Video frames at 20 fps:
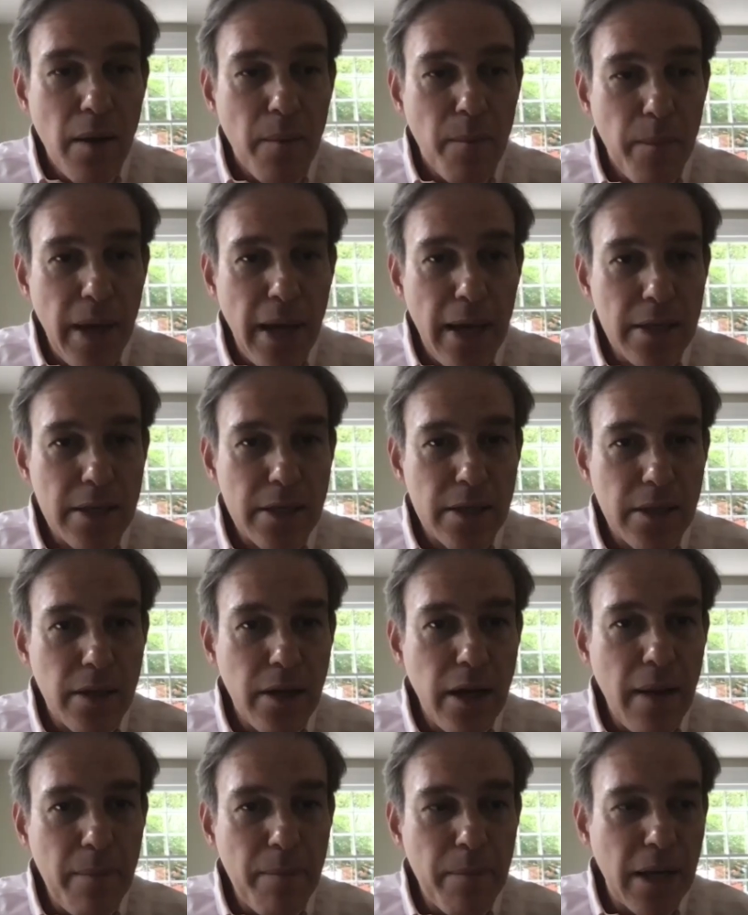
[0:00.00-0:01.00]
based
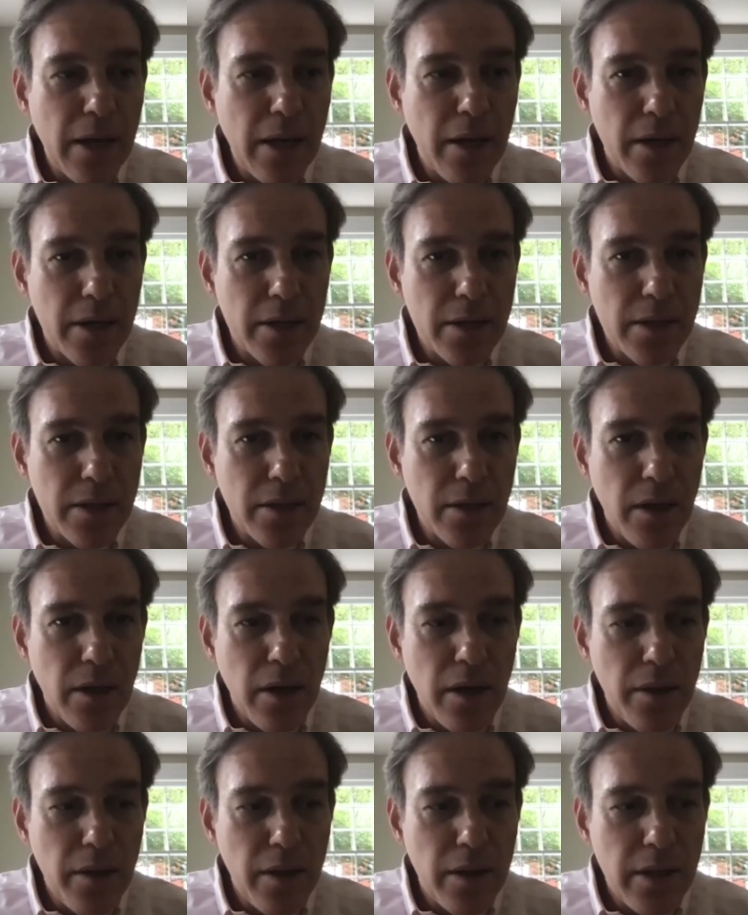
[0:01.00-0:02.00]
not because
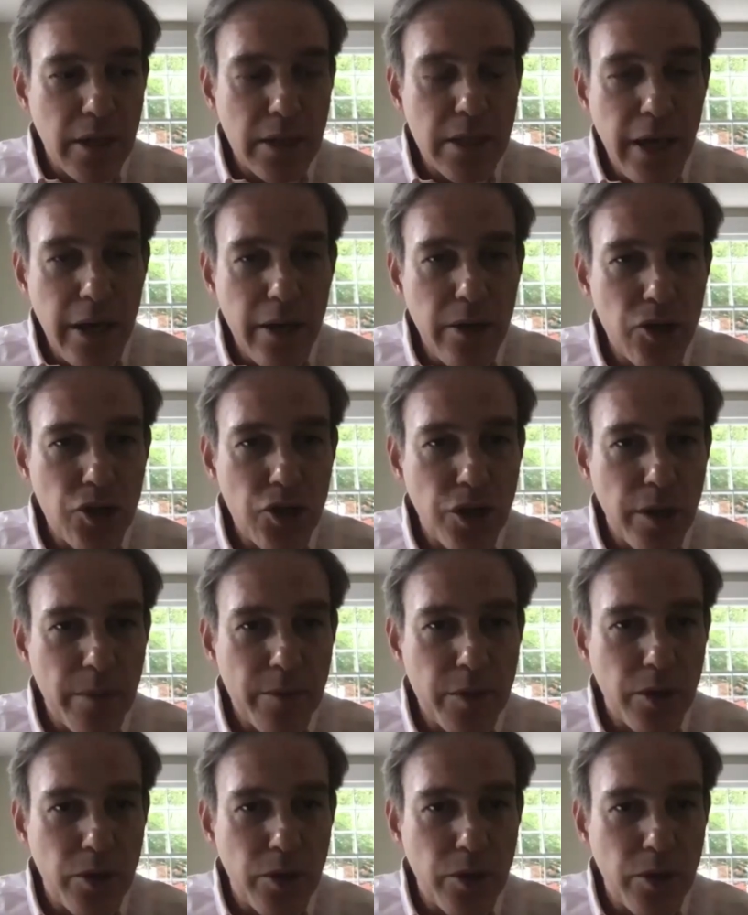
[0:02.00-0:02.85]
the dictatorships